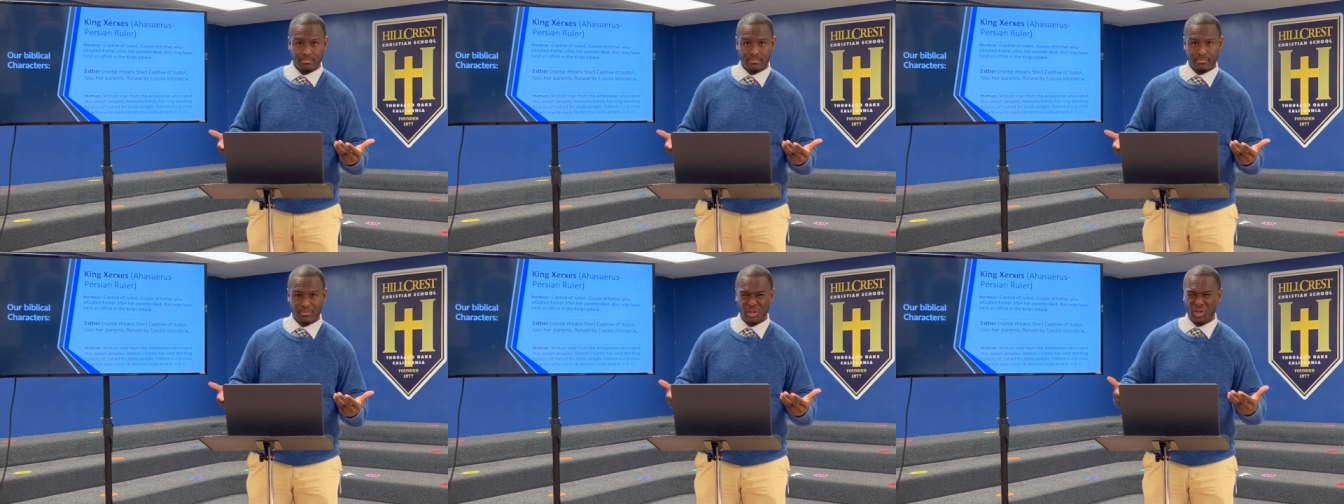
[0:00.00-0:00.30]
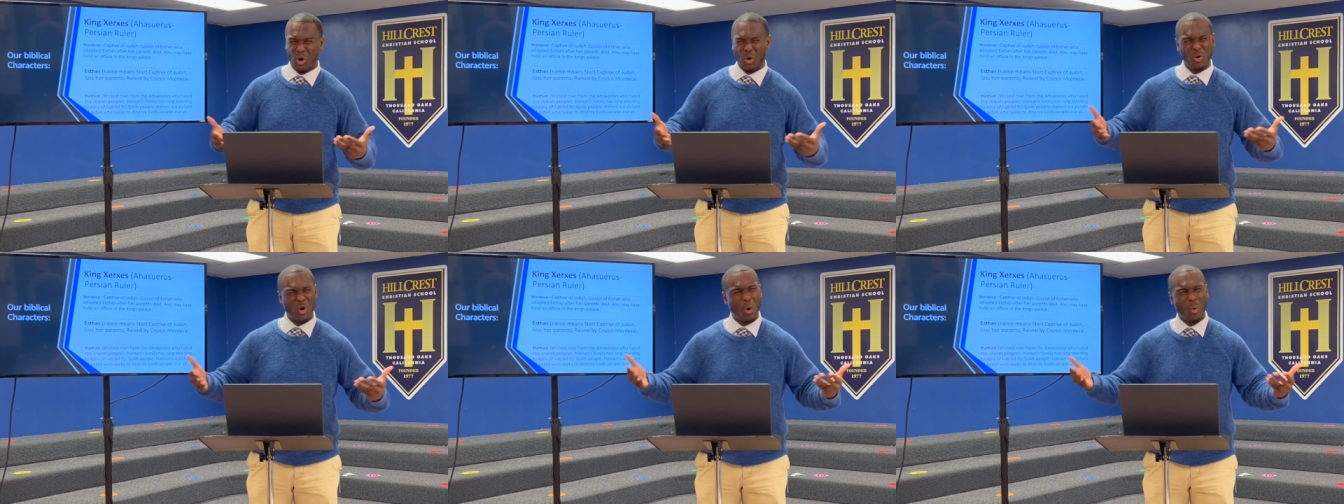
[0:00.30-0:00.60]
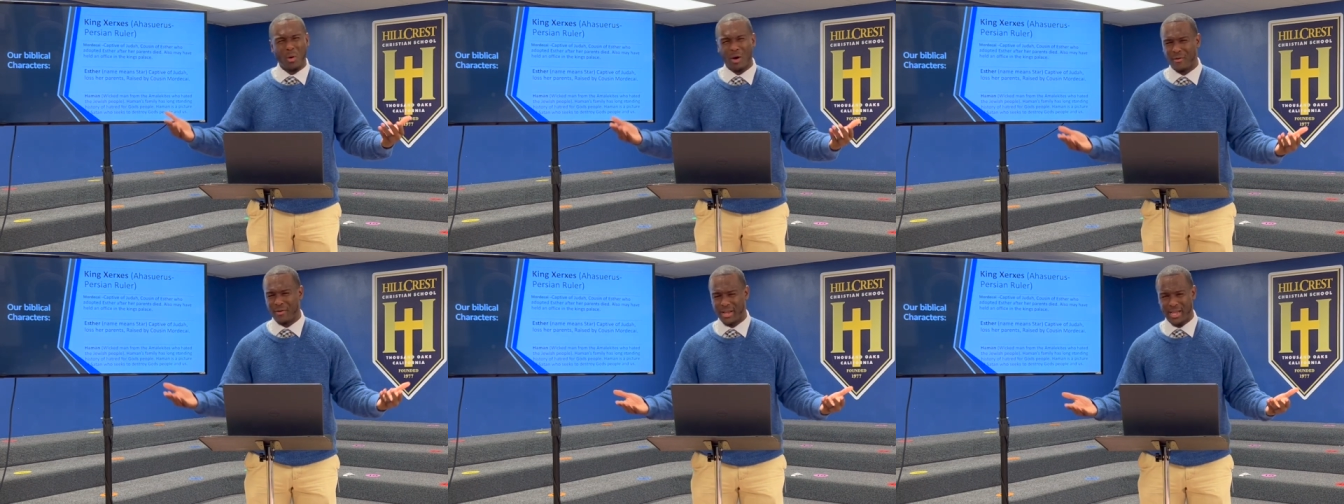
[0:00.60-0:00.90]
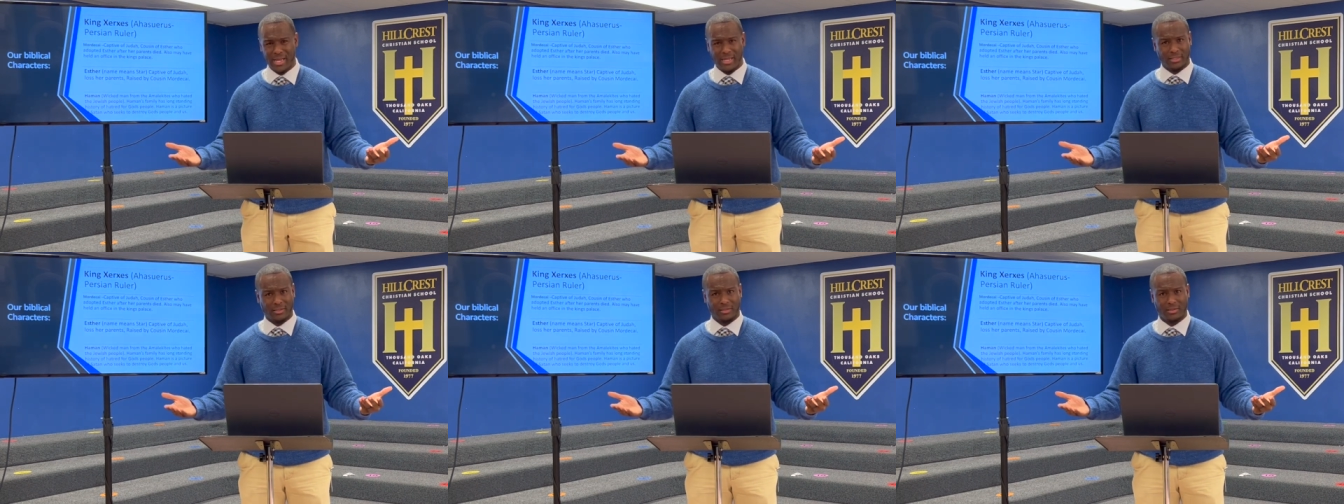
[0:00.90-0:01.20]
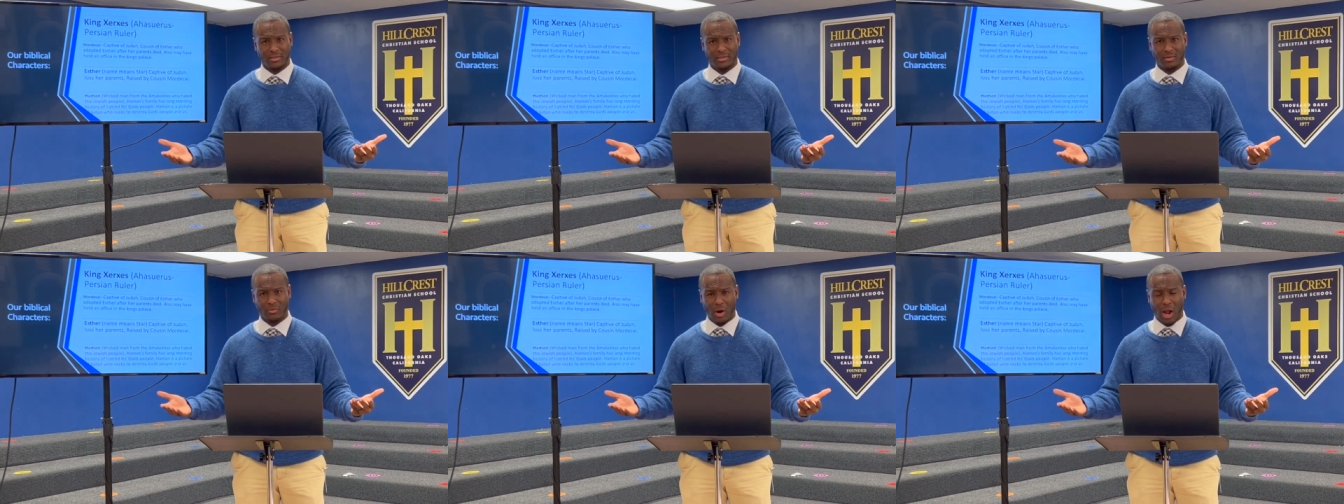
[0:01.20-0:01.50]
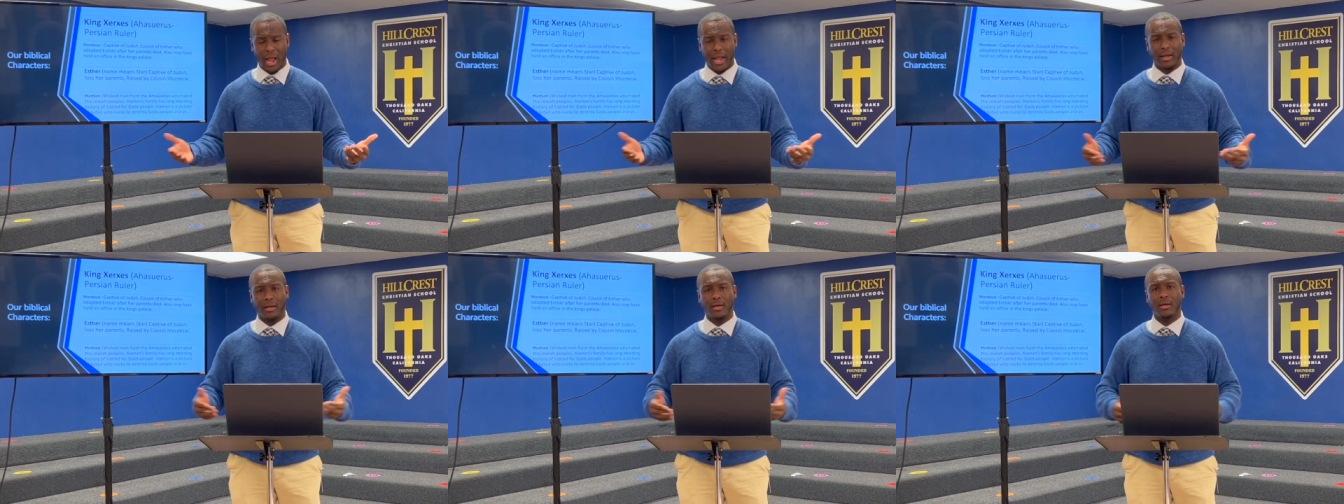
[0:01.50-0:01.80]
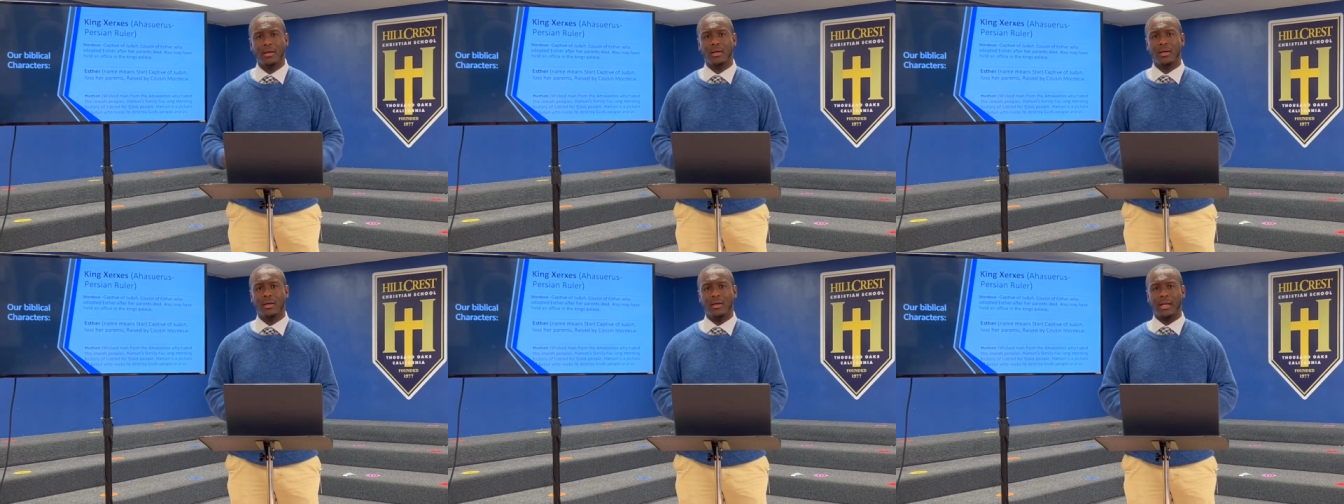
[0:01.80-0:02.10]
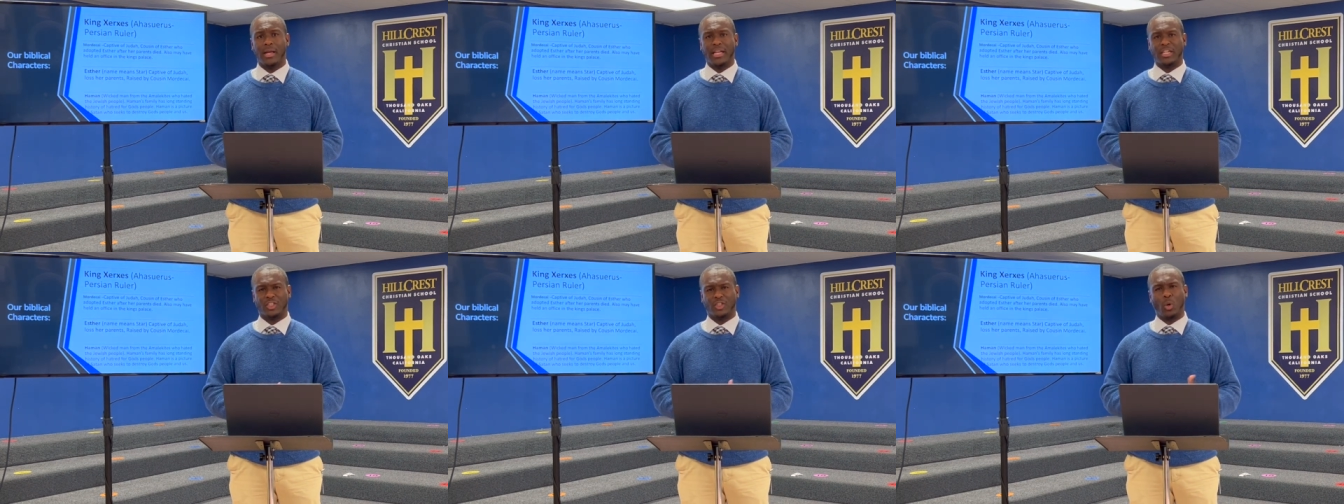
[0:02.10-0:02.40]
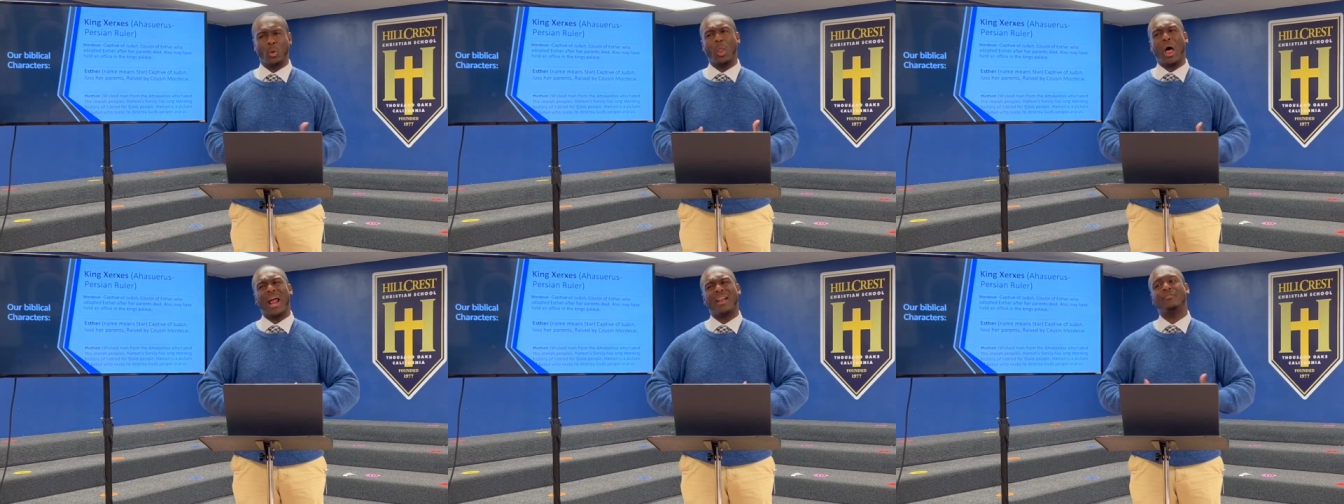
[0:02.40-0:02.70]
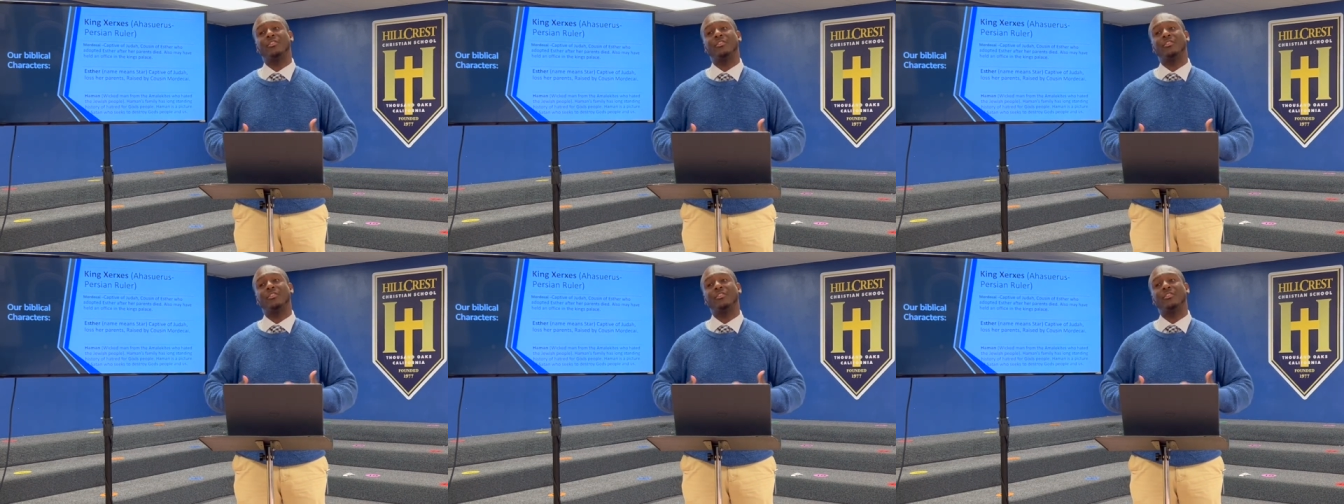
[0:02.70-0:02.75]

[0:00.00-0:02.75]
You don't know where he is, right? And so a lot of